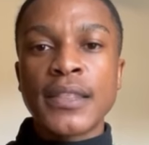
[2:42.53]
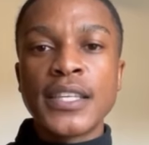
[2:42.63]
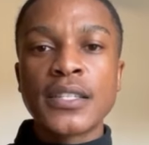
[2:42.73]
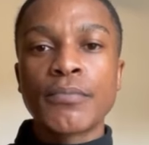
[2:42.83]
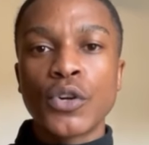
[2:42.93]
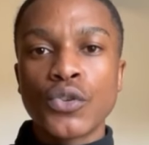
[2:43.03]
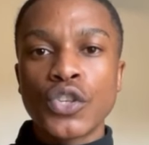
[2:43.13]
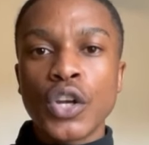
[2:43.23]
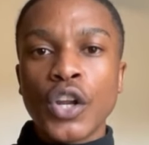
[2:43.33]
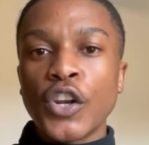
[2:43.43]
This
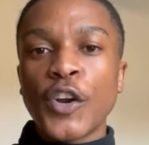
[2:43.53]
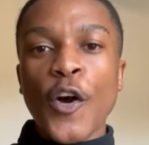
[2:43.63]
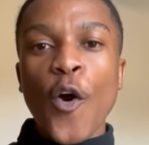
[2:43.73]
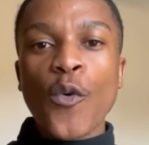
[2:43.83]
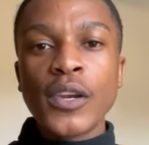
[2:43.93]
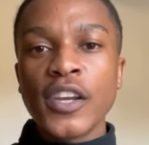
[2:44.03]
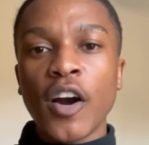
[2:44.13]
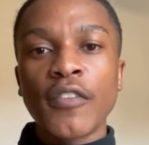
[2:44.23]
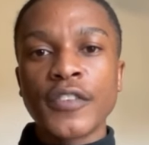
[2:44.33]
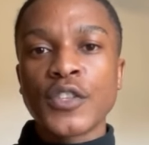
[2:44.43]
approach not only
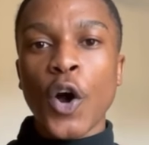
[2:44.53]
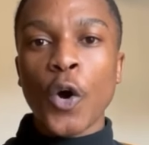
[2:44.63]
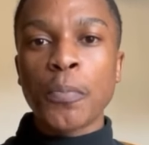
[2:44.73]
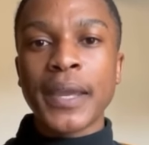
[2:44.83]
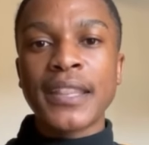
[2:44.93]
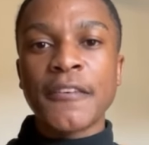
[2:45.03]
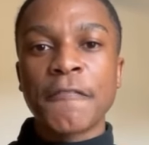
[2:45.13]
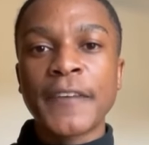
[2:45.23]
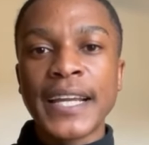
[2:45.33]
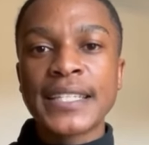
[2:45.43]
offers hope in the
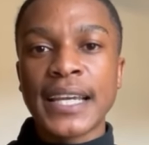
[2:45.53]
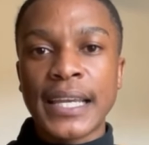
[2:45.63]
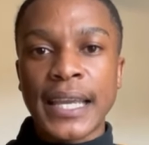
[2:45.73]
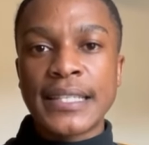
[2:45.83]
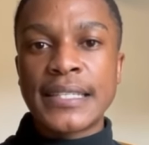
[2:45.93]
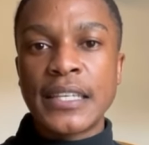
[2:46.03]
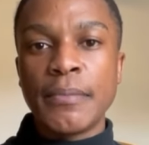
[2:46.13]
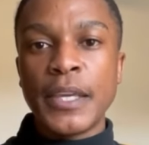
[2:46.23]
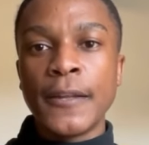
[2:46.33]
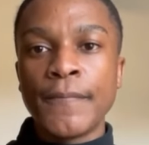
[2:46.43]
fight against
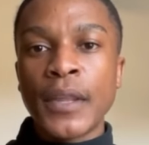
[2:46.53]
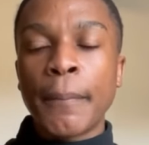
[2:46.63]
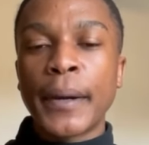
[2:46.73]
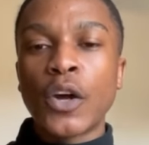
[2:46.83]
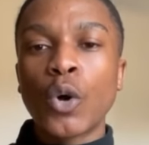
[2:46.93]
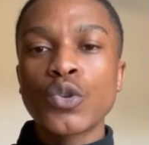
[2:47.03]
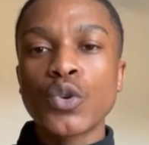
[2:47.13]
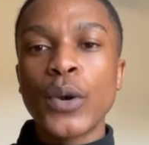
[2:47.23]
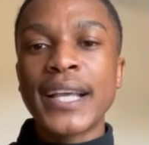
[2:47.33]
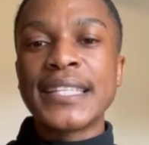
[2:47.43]
TB, but
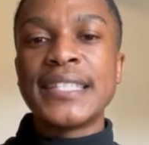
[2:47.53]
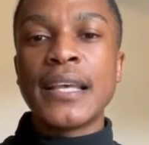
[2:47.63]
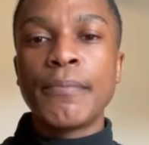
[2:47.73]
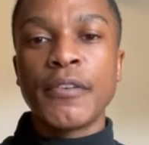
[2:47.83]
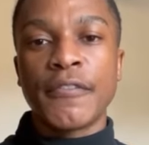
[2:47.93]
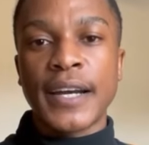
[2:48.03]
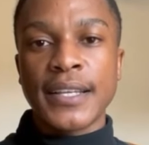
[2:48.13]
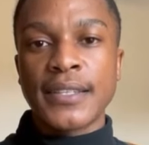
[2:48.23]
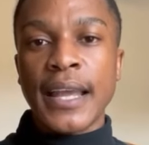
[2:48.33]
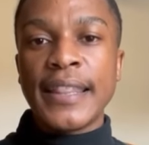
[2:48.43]
also
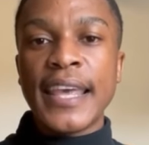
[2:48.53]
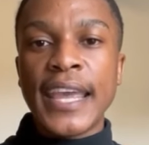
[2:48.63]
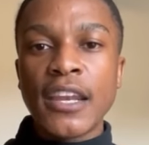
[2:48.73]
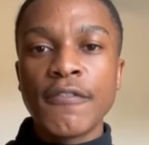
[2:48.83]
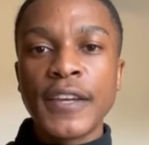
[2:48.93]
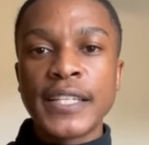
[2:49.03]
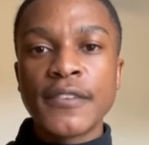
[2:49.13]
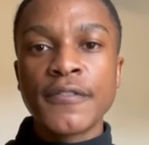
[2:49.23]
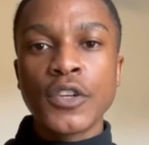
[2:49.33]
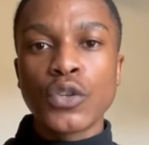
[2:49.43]
exemplifies the
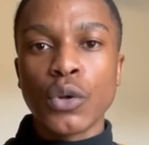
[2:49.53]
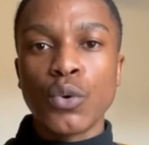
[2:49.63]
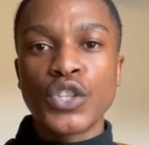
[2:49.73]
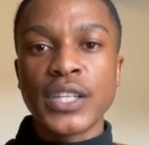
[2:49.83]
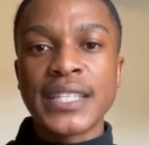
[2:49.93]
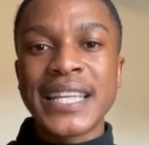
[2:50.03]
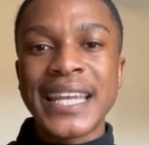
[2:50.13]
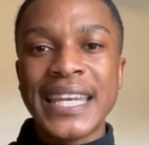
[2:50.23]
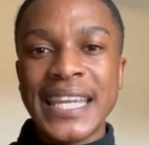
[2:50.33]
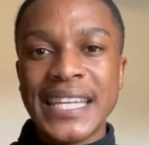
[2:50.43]
innovative solutions
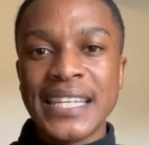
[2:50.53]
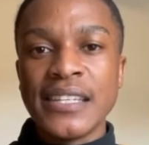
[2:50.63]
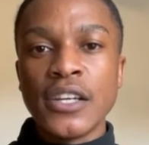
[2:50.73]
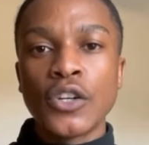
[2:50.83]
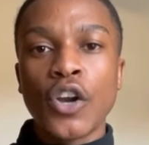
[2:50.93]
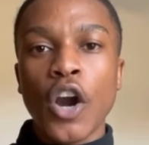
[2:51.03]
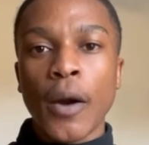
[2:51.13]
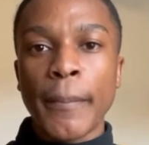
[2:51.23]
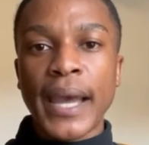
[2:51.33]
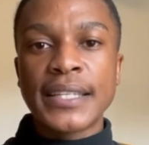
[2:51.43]
needed to
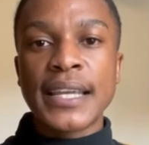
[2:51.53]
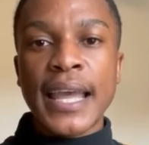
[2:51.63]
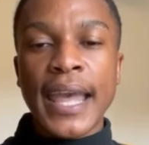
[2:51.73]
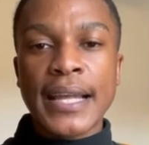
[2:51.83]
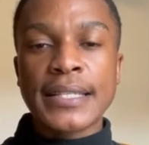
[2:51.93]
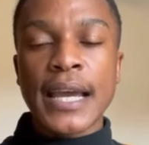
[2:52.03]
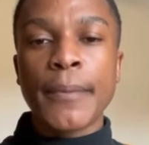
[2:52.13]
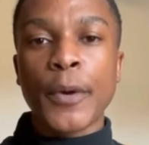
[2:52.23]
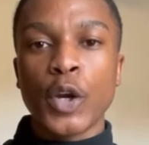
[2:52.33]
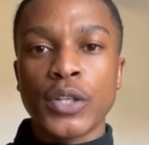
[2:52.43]
combat
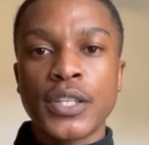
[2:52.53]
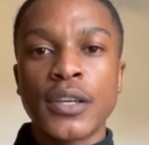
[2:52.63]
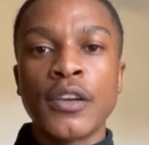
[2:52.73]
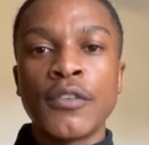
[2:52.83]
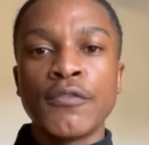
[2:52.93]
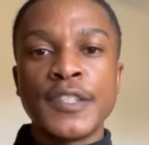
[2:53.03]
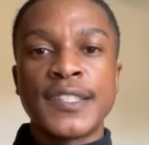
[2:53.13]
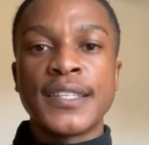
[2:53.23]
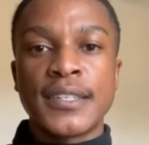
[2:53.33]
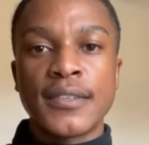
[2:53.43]
antibiotic
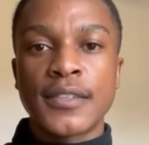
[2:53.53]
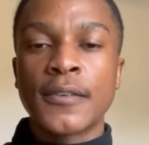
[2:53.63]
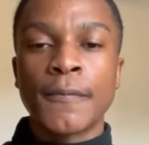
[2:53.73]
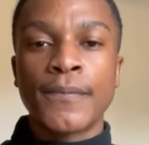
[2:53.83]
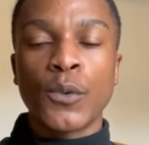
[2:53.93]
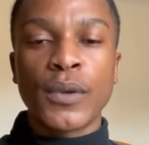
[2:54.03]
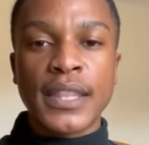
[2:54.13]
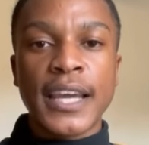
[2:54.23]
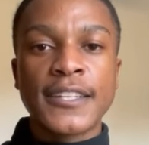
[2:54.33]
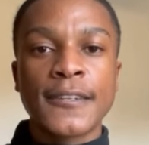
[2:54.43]
resistance. With
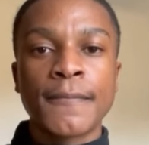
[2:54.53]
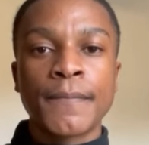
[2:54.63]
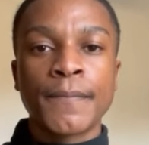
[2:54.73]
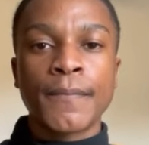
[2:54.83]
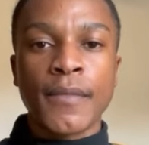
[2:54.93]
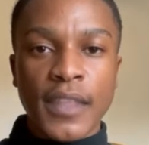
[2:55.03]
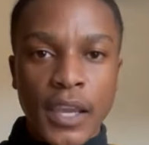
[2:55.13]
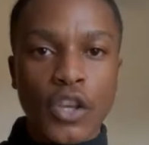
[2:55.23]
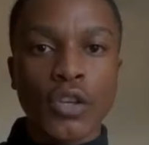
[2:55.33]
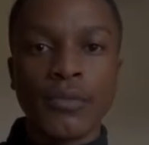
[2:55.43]
that,
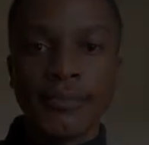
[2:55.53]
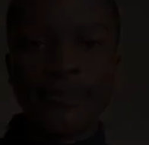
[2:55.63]
thank you.